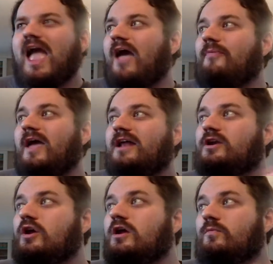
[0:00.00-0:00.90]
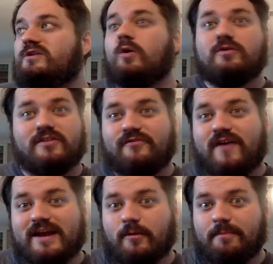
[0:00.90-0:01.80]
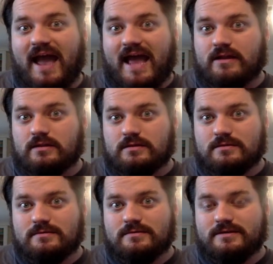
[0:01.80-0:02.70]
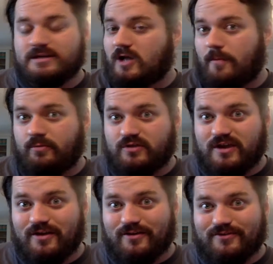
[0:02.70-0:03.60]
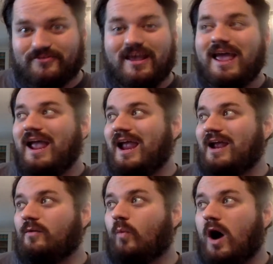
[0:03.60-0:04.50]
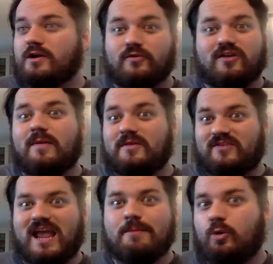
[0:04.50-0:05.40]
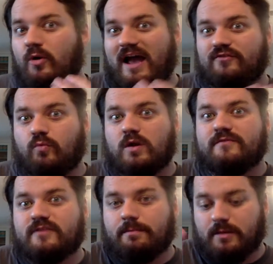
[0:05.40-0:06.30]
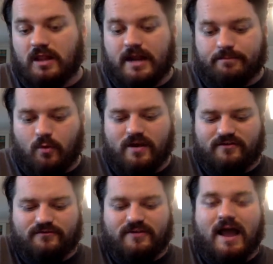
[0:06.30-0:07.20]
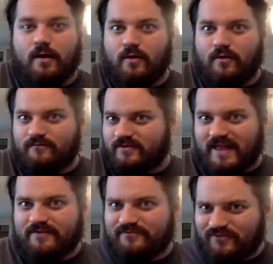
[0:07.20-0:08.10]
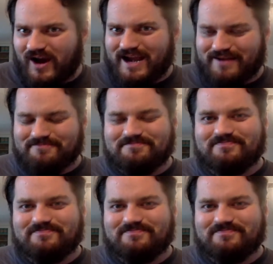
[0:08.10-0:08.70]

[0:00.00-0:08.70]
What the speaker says: And then we go into the final battle in a couple years. And Wano's on the table as one of the plot points for that fight.